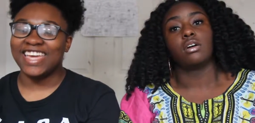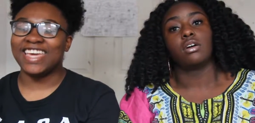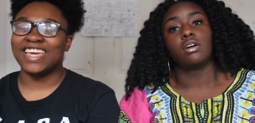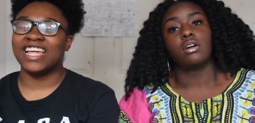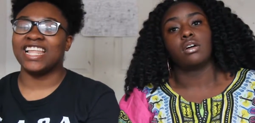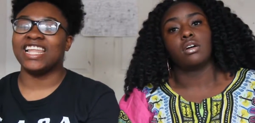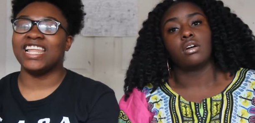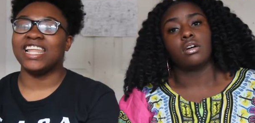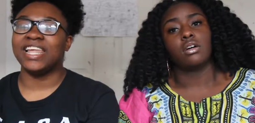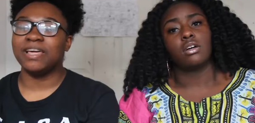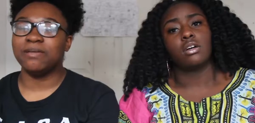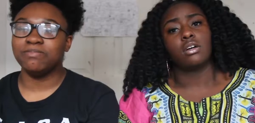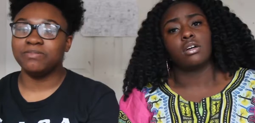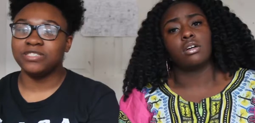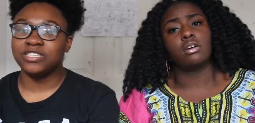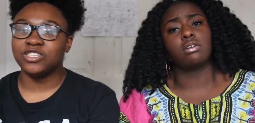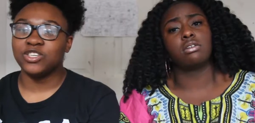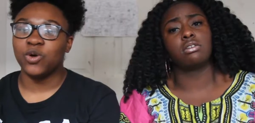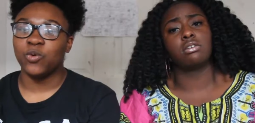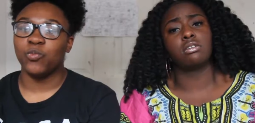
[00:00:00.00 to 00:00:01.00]

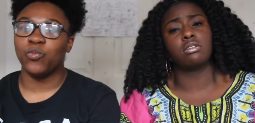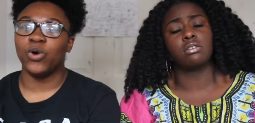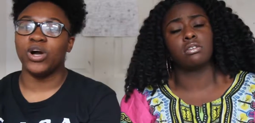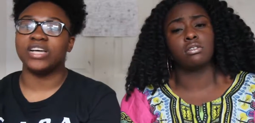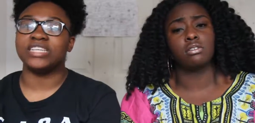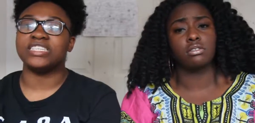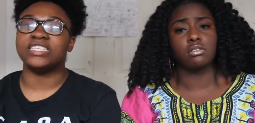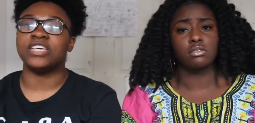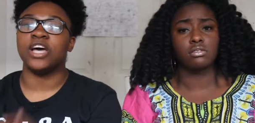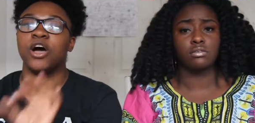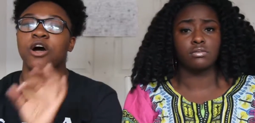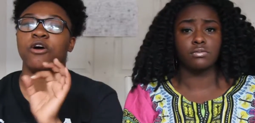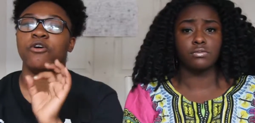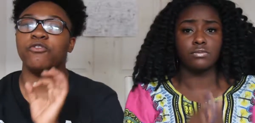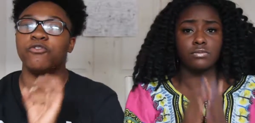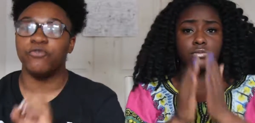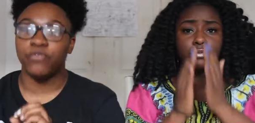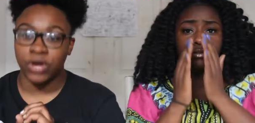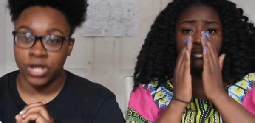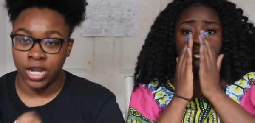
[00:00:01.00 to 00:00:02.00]
Speaker 1: Eclipsed was
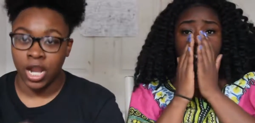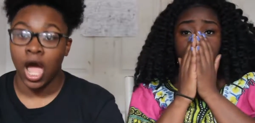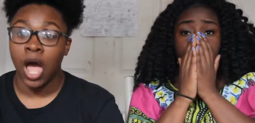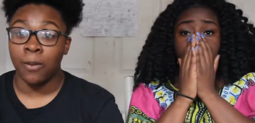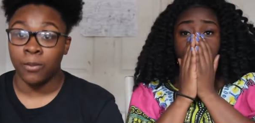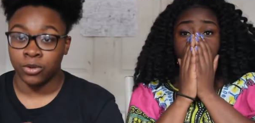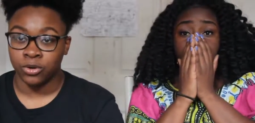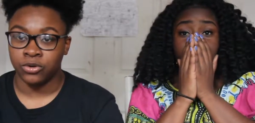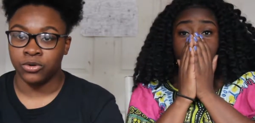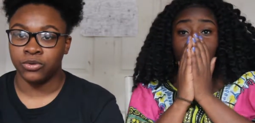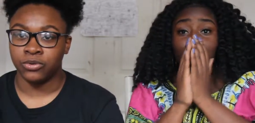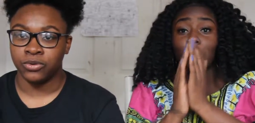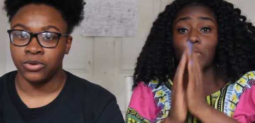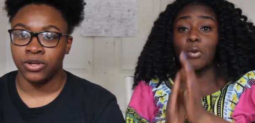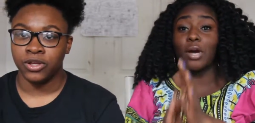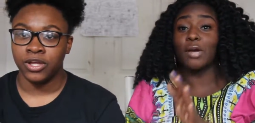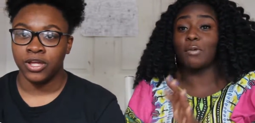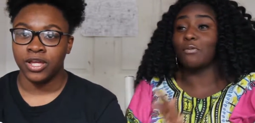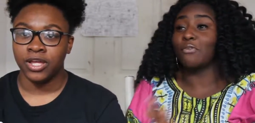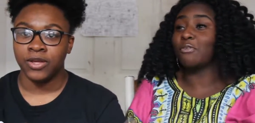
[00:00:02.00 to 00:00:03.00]
Speaker 2: phenomenal.
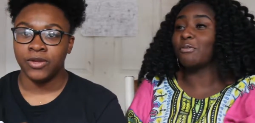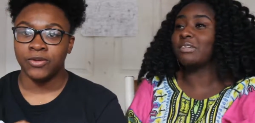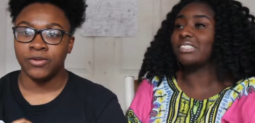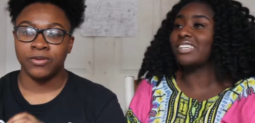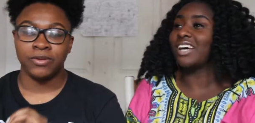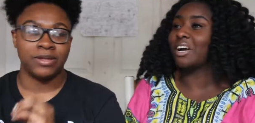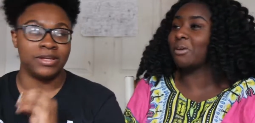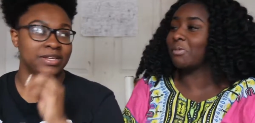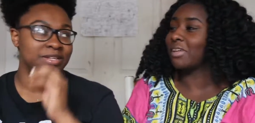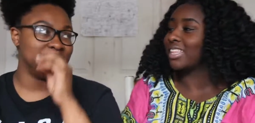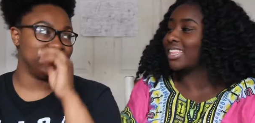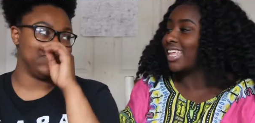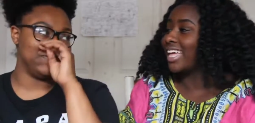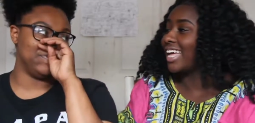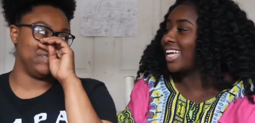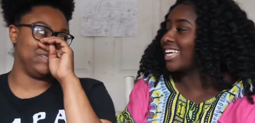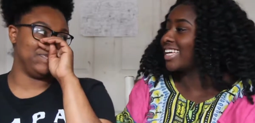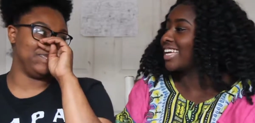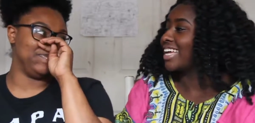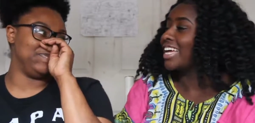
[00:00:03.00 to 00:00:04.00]
Wait, before we talk about
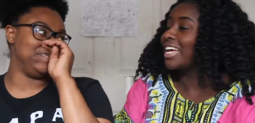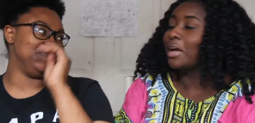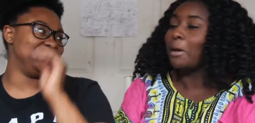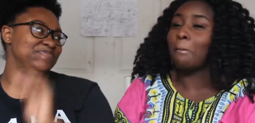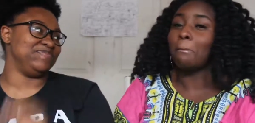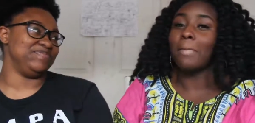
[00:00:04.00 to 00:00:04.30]
that,